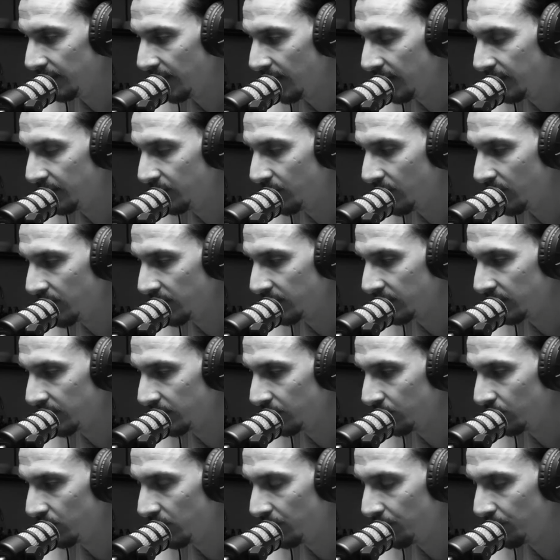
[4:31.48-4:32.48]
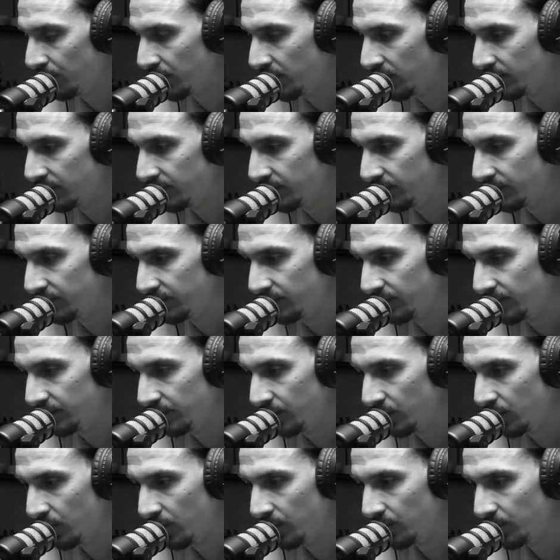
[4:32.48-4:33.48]
I know I can do above
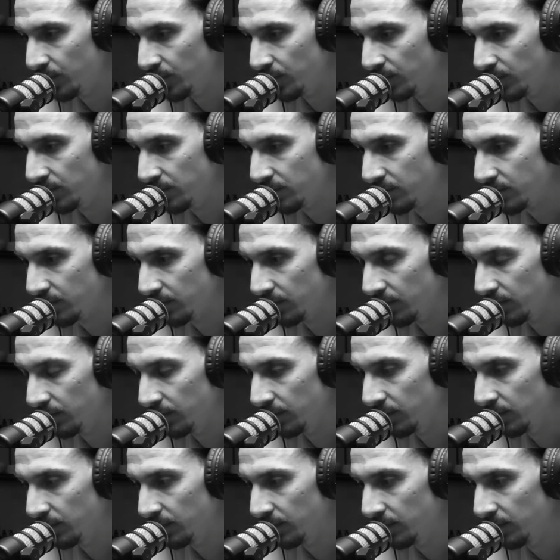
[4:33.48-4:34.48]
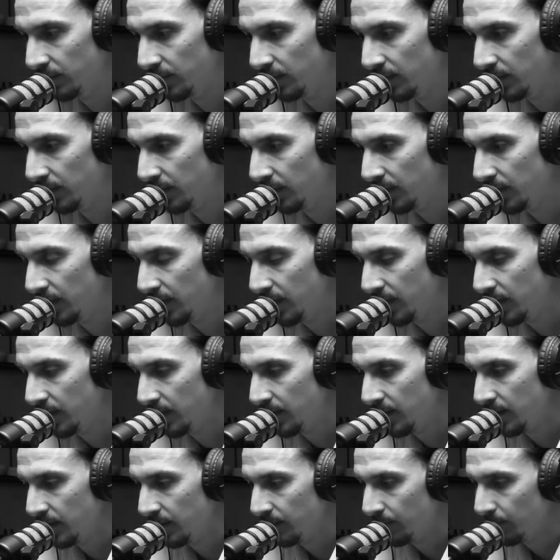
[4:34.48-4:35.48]
normal. So,
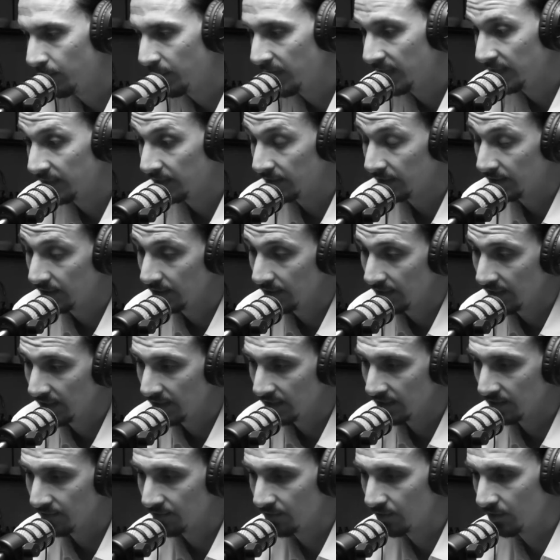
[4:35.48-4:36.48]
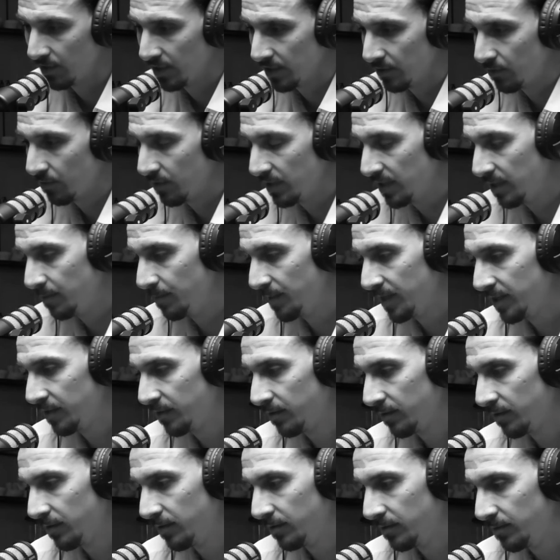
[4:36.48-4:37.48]
but yeah, if you're not ready
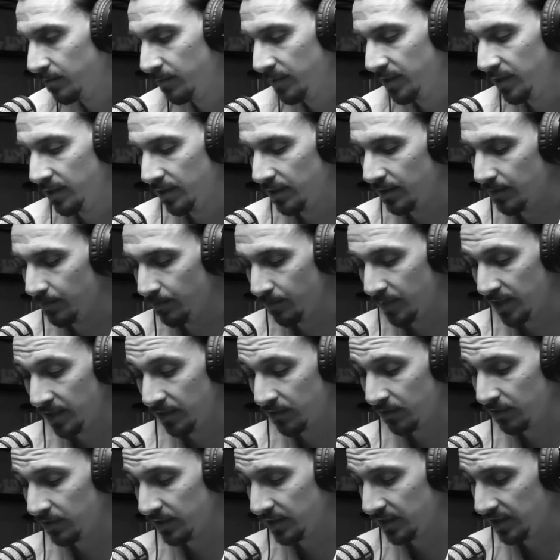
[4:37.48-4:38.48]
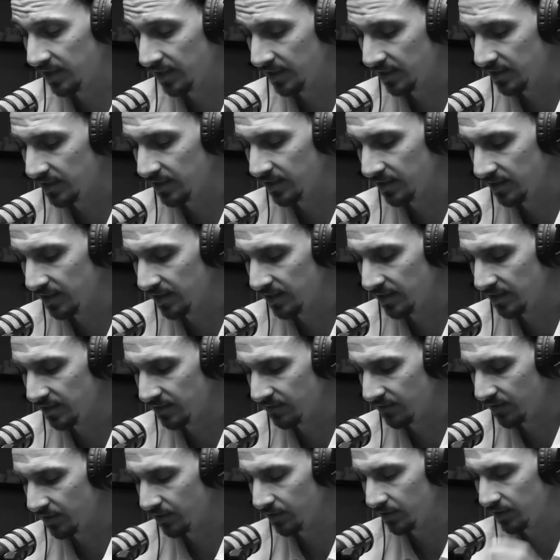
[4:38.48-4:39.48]
mentally, then it's
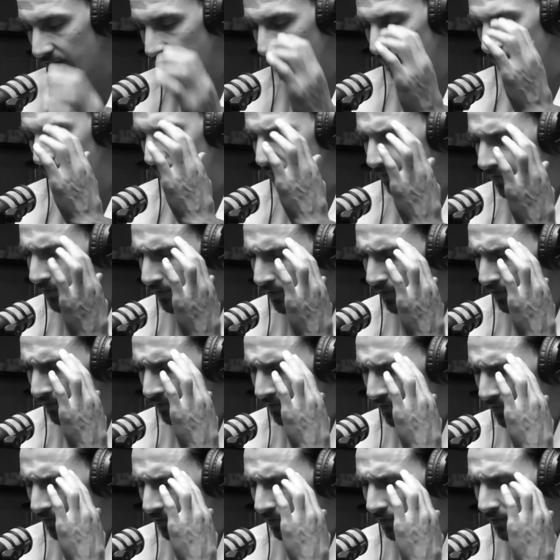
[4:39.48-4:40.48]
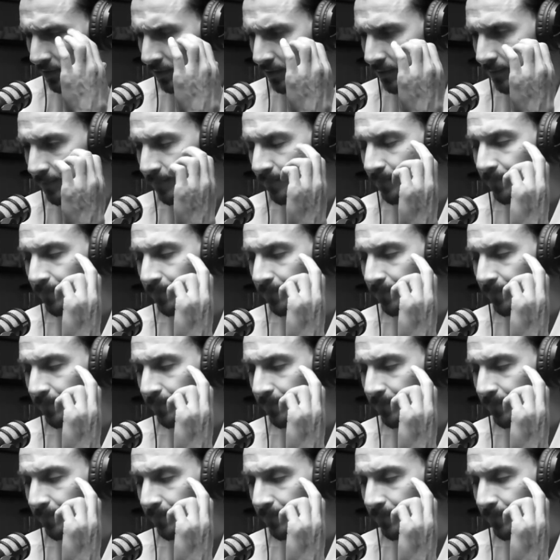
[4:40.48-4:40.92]
very, very difficult.